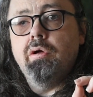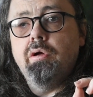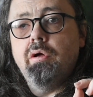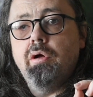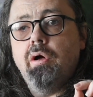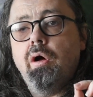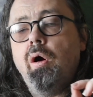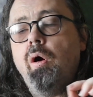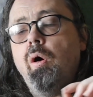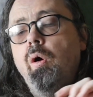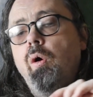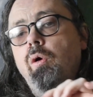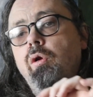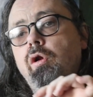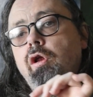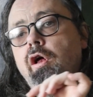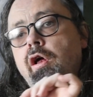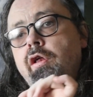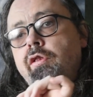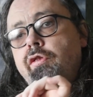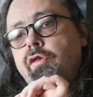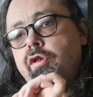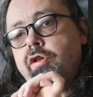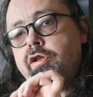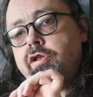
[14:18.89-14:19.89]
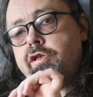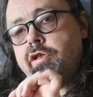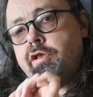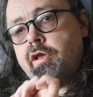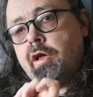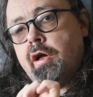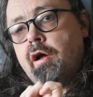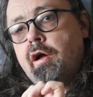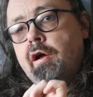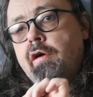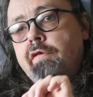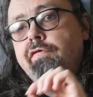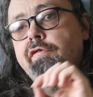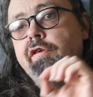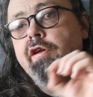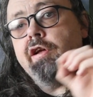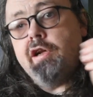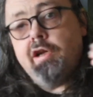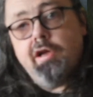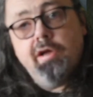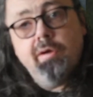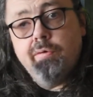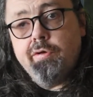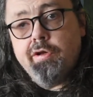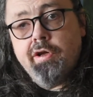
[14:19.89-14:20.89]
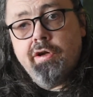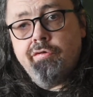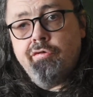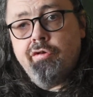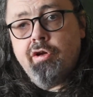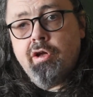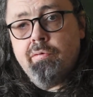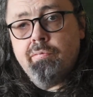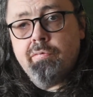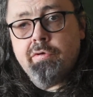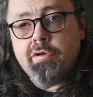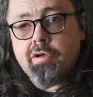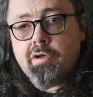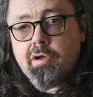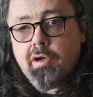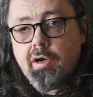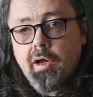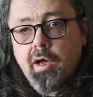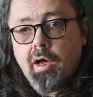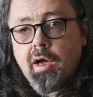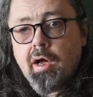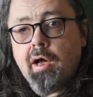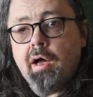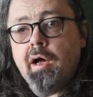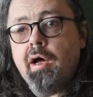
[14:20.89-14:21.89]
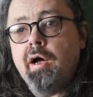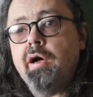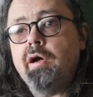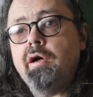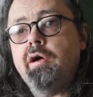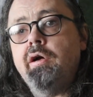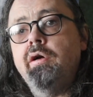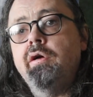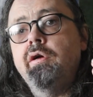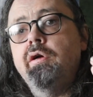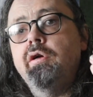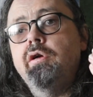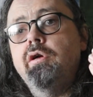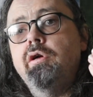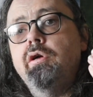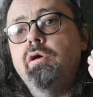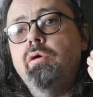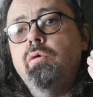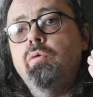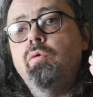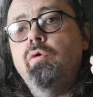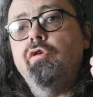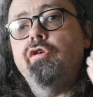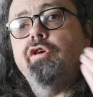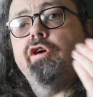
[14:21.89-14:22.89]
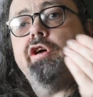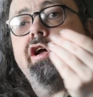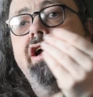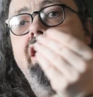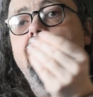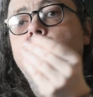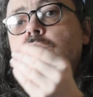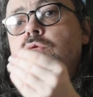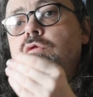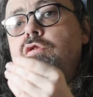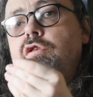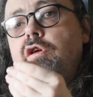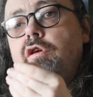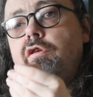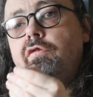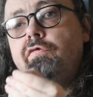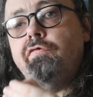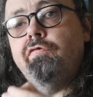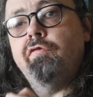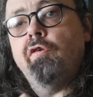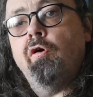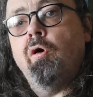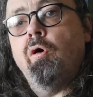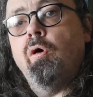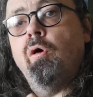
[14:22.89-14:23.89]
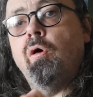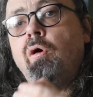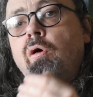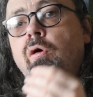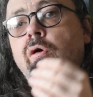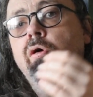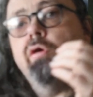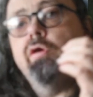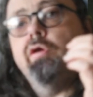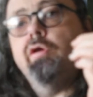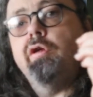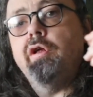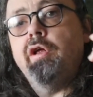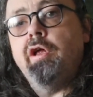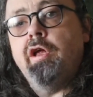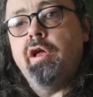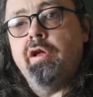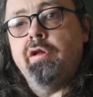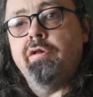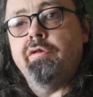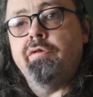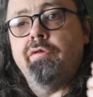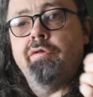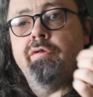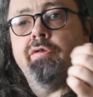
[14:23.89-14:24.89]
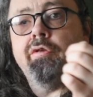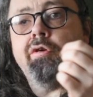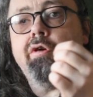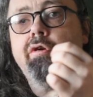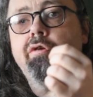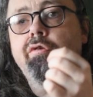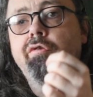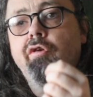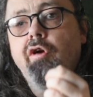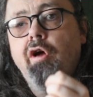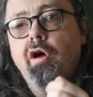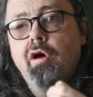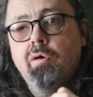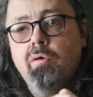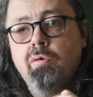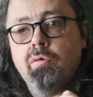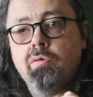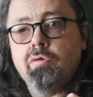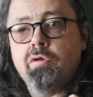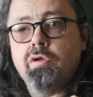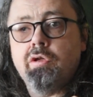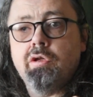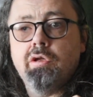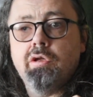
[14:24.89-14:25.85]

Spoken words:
All other staff, including Raymond Clark, were accounted for in the crowd.